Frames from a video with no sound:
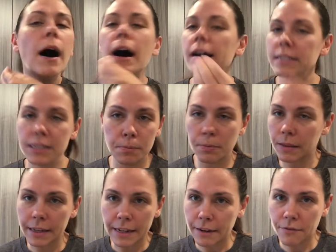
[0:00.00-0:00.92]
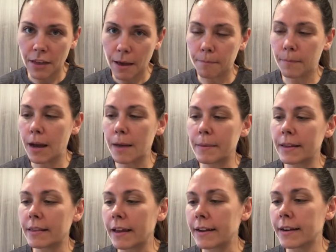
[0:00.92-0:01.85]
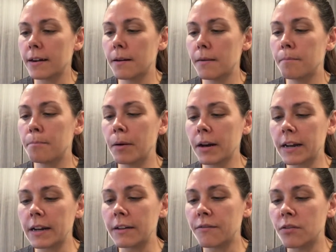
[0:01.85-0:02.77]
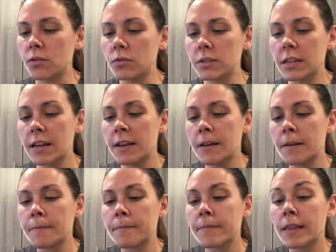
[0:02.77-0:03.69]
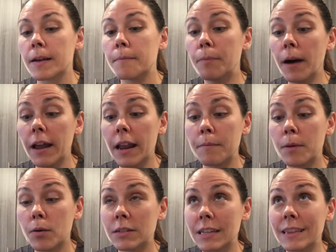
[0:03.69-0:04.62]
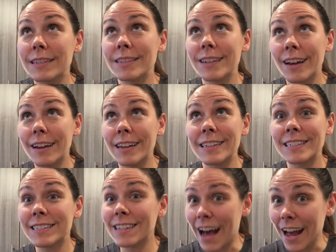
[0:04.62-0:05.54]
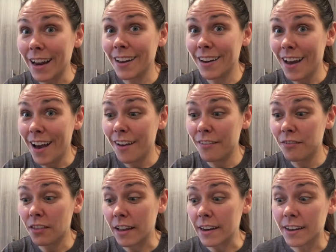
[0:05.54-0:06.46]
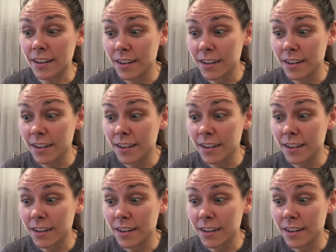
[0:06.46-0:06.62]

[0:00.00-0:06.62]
possibly give them. I mean, like bucketfuls. But I'm noticing the sun is not enough. Like,